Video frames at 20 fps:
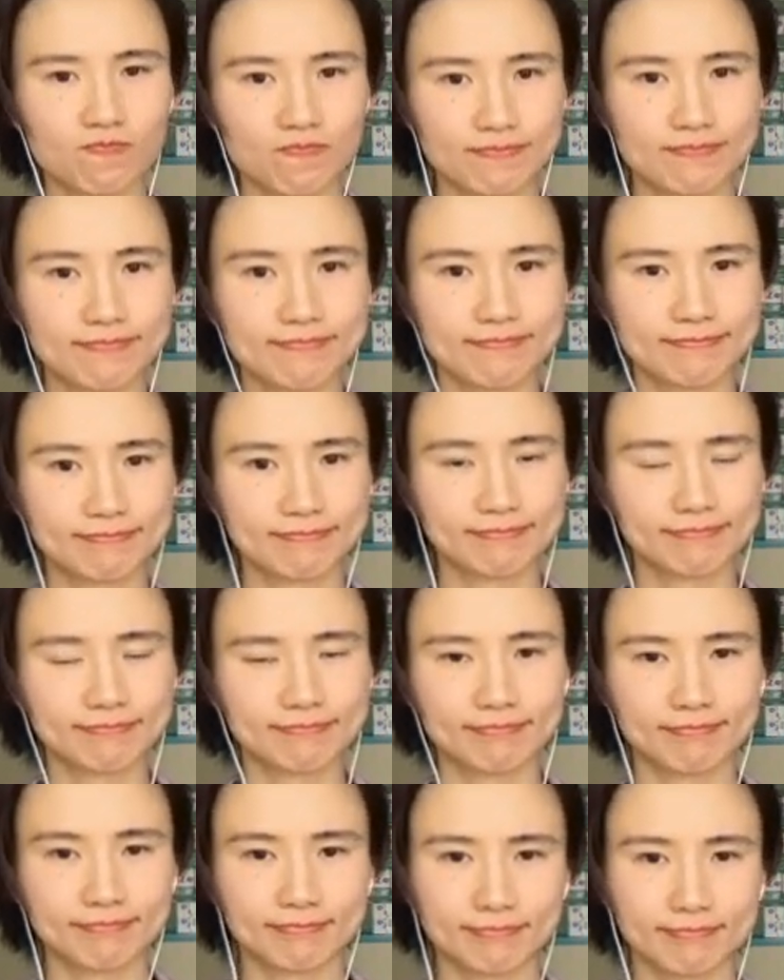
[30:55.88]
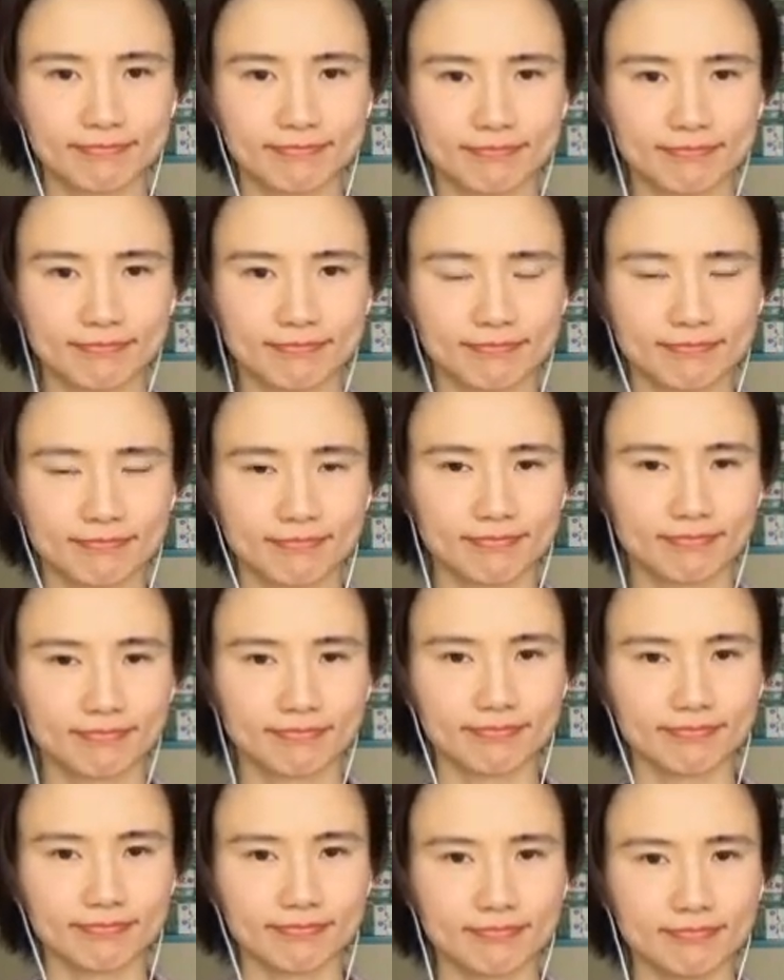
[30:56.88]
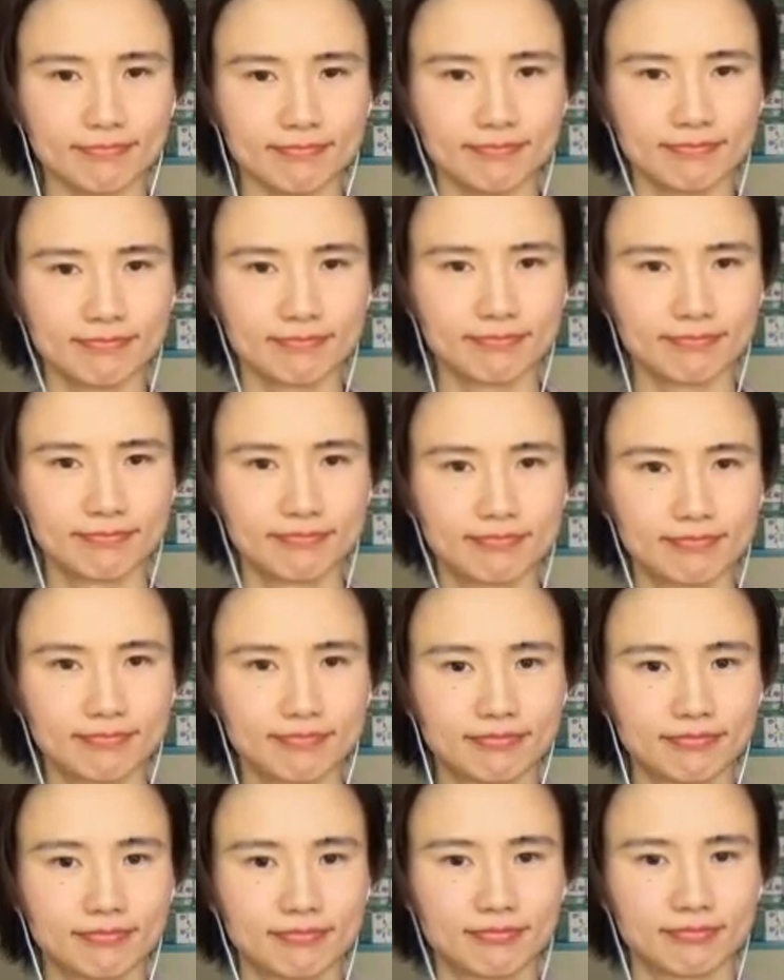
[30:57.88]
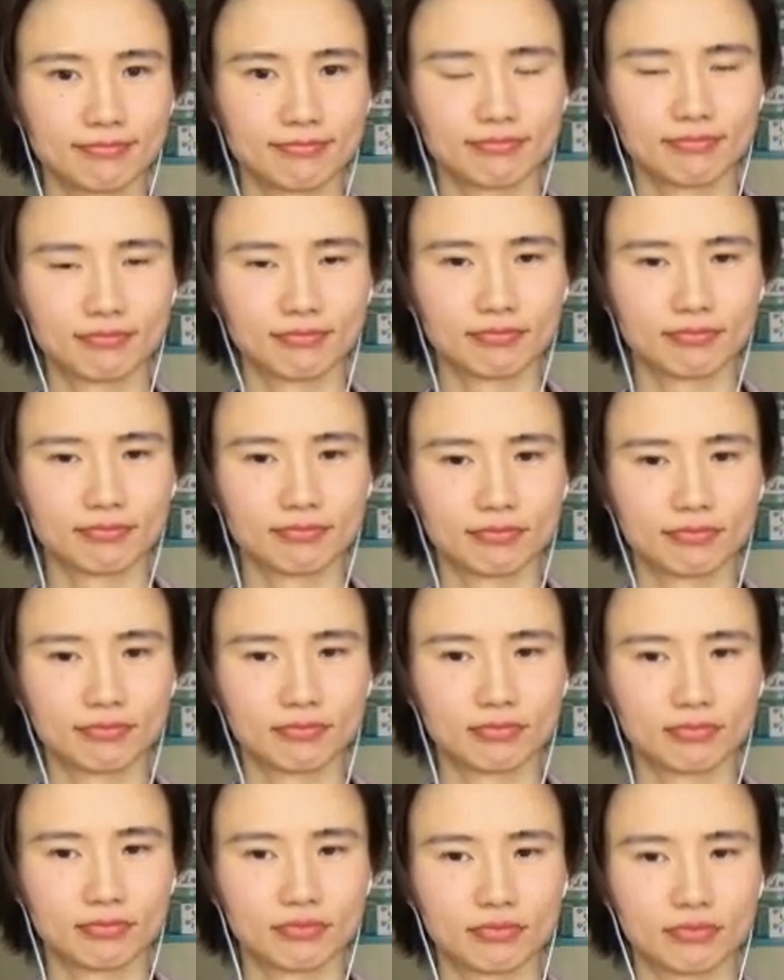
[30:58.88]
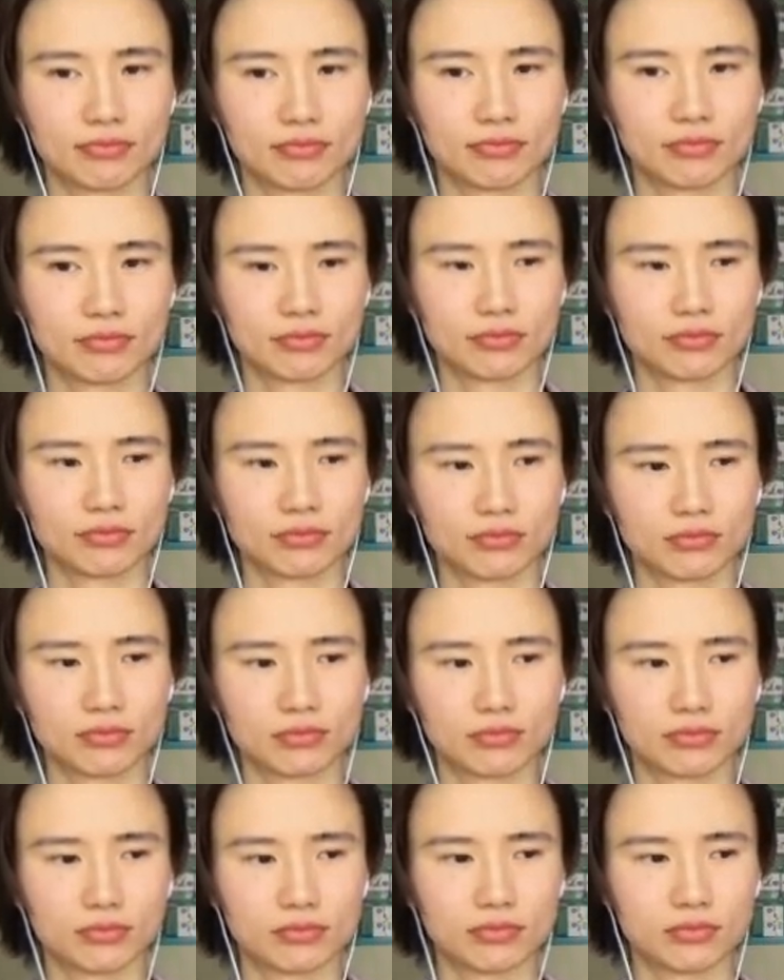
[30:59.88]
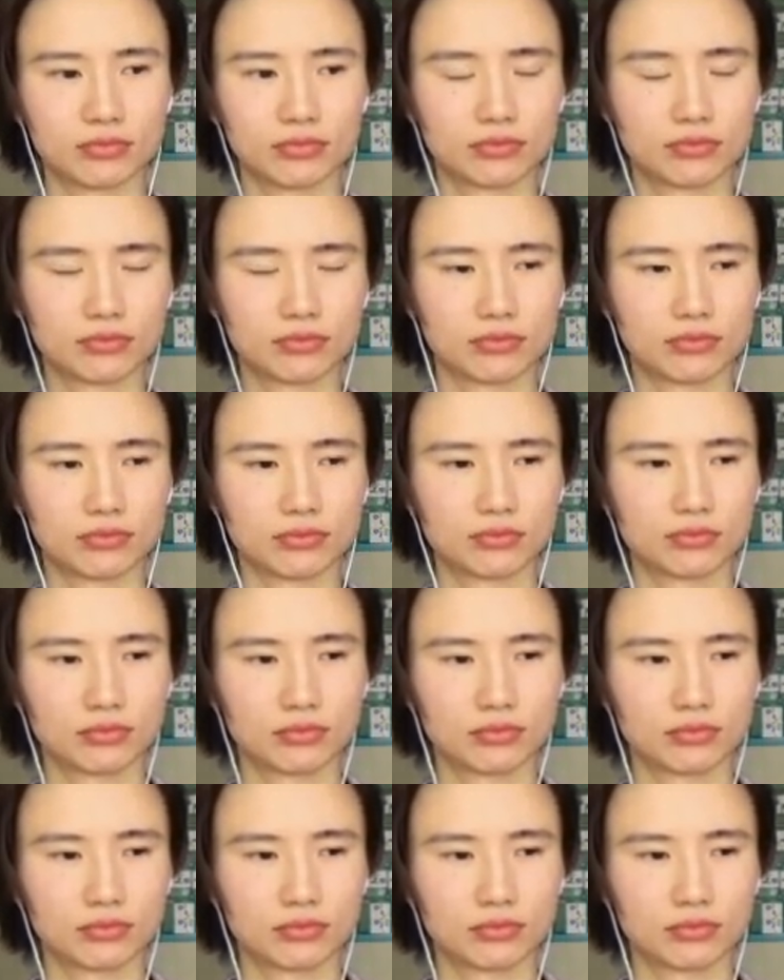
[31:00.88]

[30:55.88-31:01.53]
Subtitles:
No words are spoken by the person on screen.